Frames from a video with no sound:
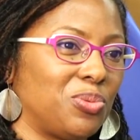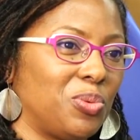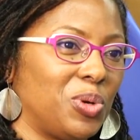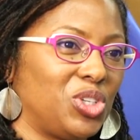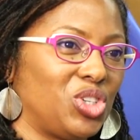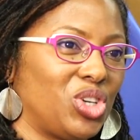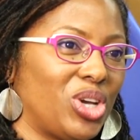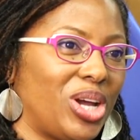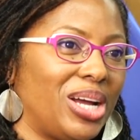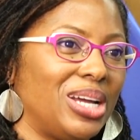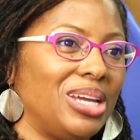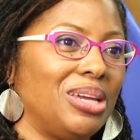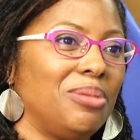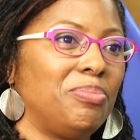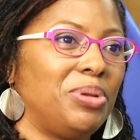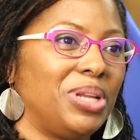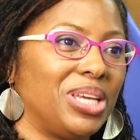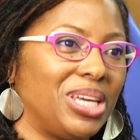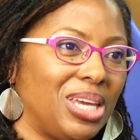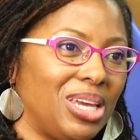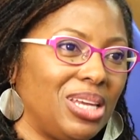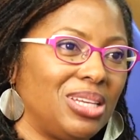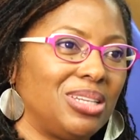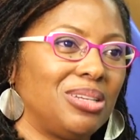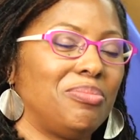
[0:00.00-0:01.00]
which are
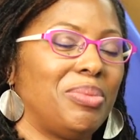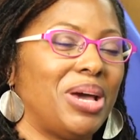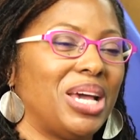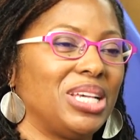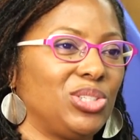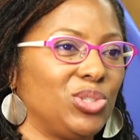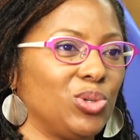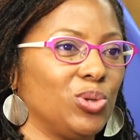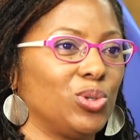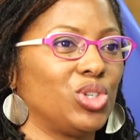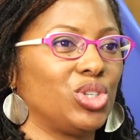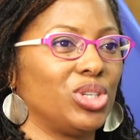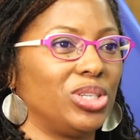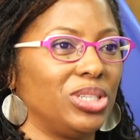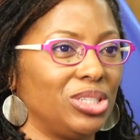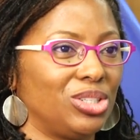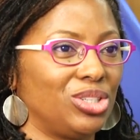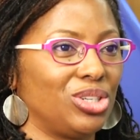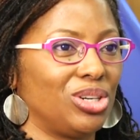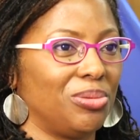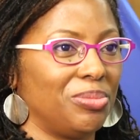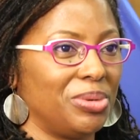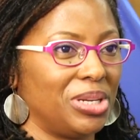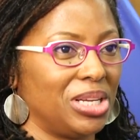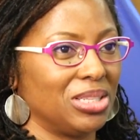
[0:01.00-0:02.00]
implicated by social
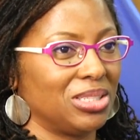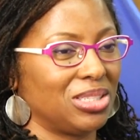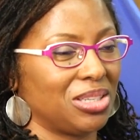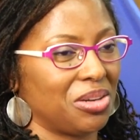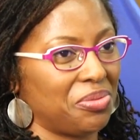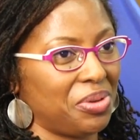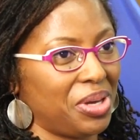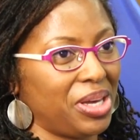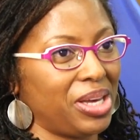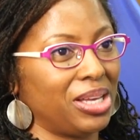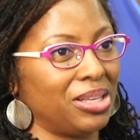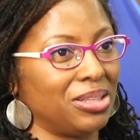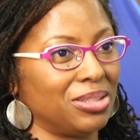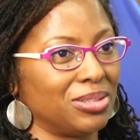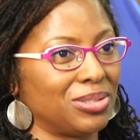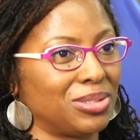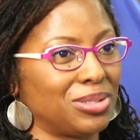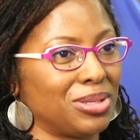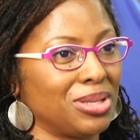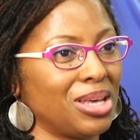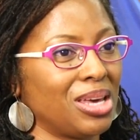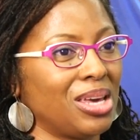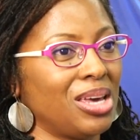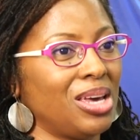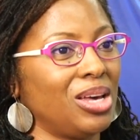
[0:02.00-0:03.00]
determinants of
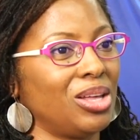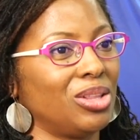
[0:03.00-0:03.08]
health,